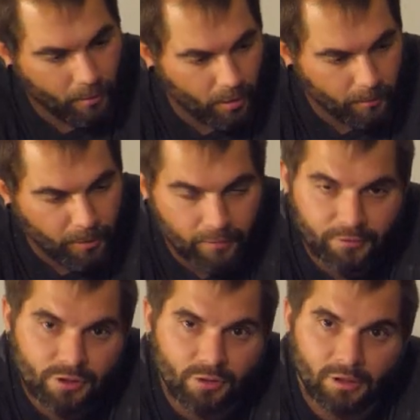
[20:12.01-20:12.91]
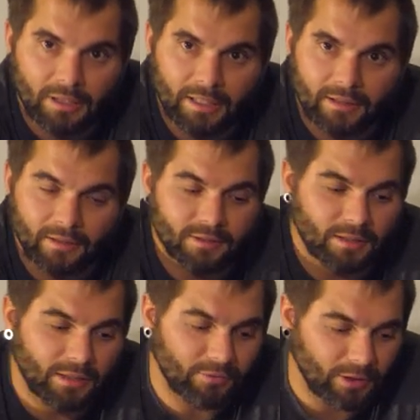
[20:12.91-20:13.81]
are puffies you can get that are
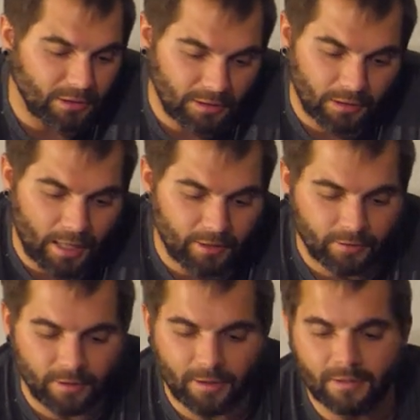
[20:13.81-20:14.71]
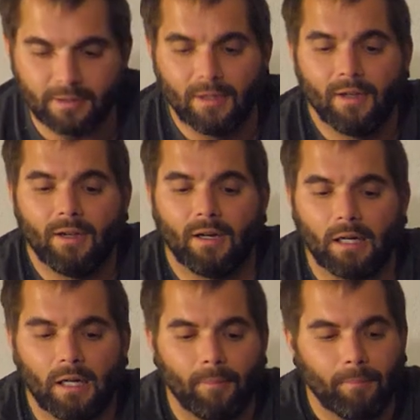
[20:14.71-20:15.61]
significantly lighter than this.
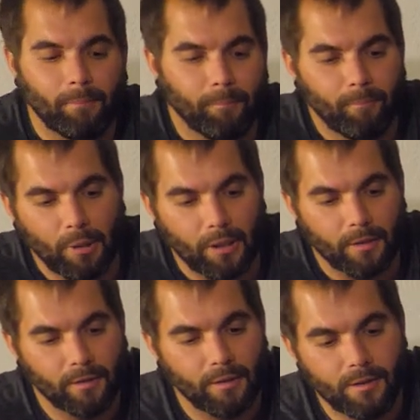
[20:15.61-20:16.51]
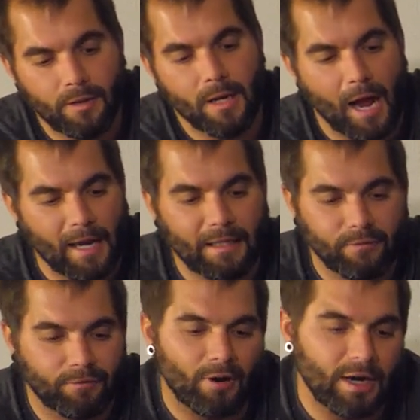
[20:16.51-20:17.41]
Um, but I
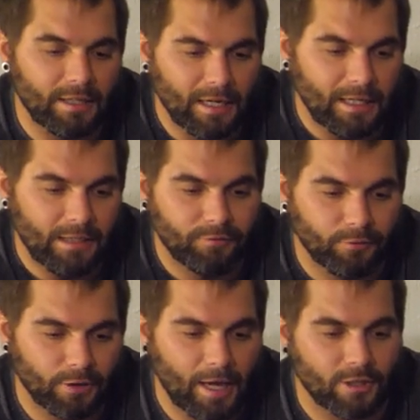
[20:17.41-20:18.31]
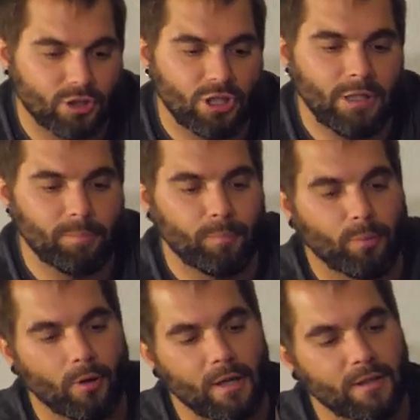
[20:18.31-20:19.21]
didn't find any for that cheap
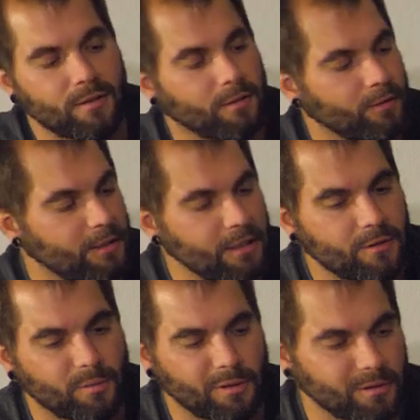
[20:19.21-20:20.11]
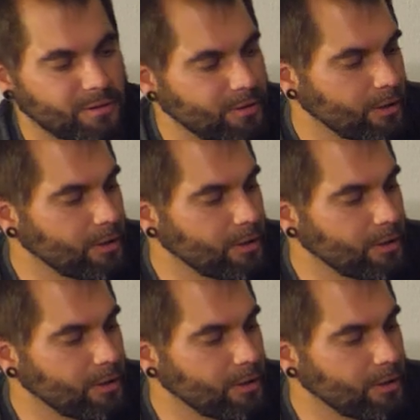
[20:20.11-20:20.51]
price. These ones,